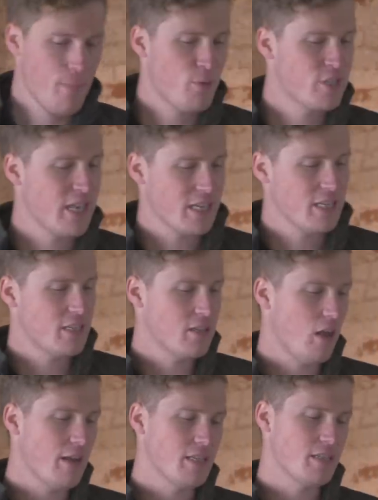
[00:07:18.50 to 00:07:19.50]
Protected
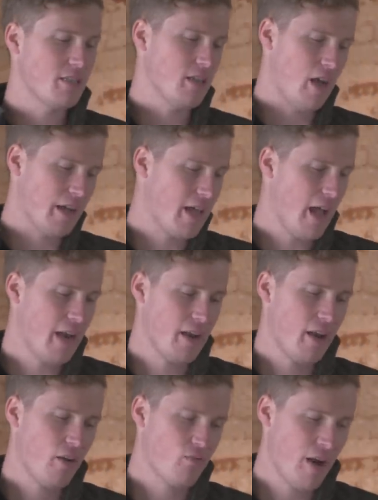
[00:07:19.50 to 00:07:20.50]
sites,
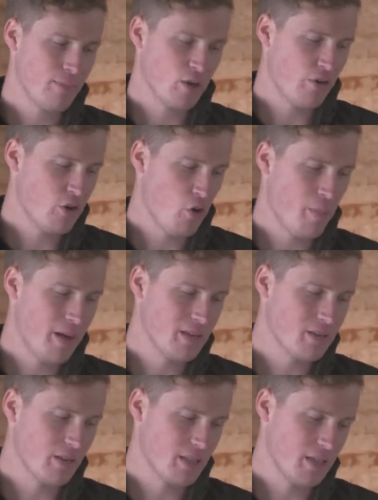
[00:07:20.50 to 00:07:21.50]
again, rams are on
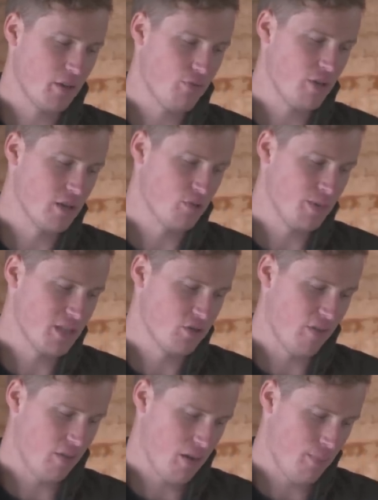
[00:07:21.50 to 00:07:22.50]
European sites and they're 300
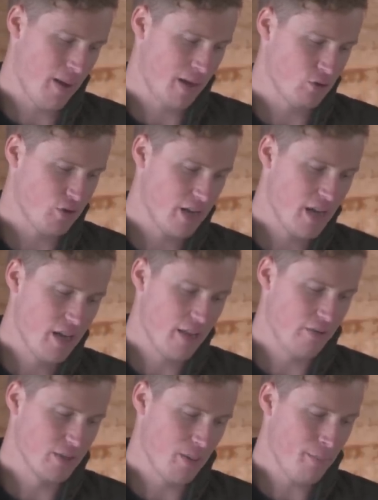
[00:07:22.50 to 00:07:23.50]
metres around their boundary.
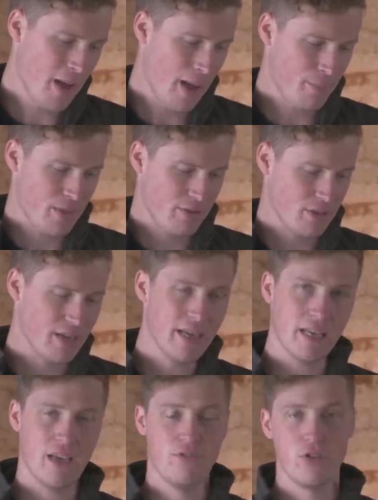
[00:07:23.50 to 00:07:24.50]
There is a map, there's a
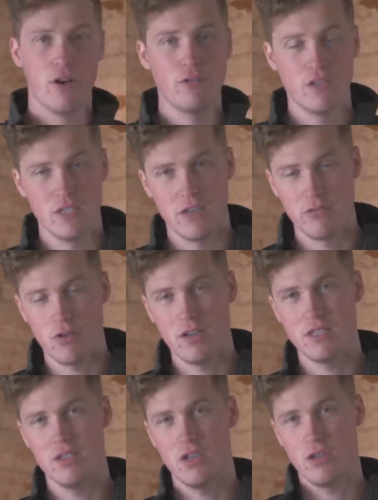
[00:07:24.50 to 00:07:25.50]
link if you go to the general
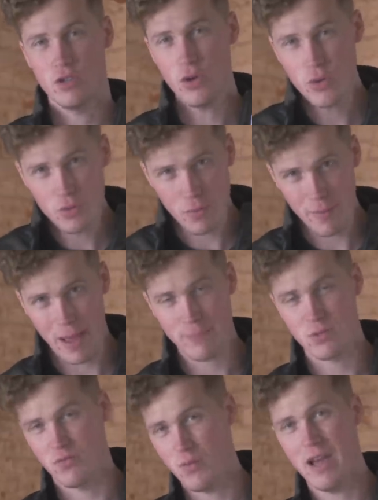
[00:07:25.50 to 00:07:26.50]
license to the
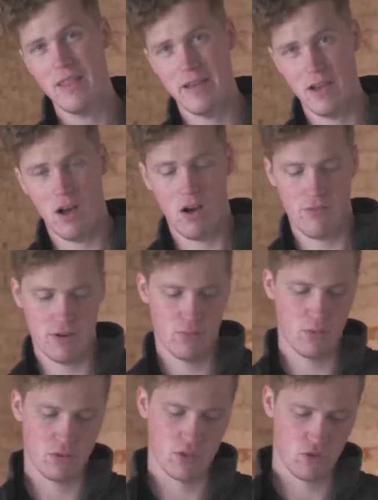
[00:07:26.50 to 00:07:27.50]
maps of where they are, and
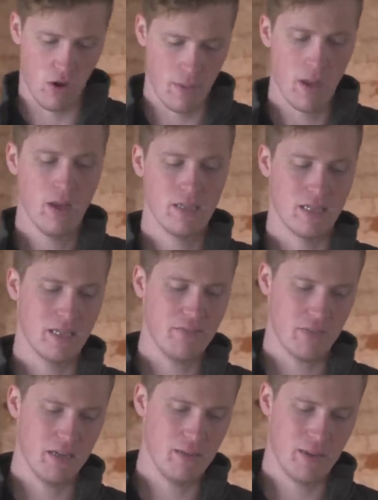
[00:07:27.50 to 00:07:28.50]
we'll describe
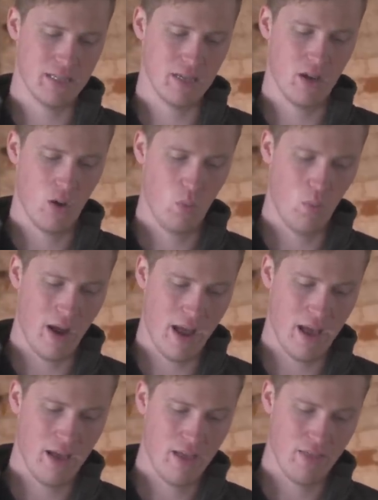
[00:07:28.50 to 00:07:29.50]
significantly better
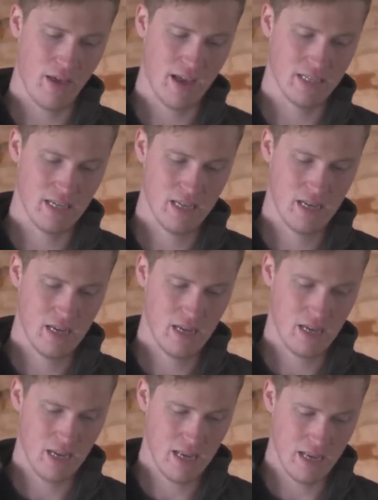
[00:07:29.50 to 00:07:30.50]
where that
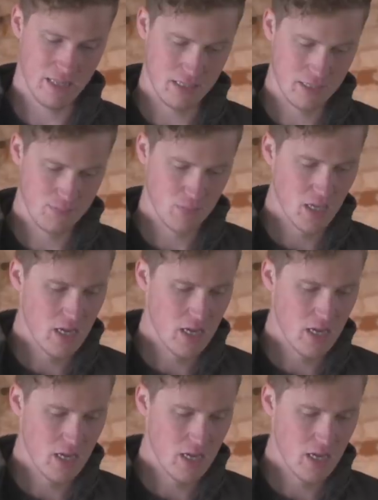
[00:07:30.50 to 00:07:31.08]
is.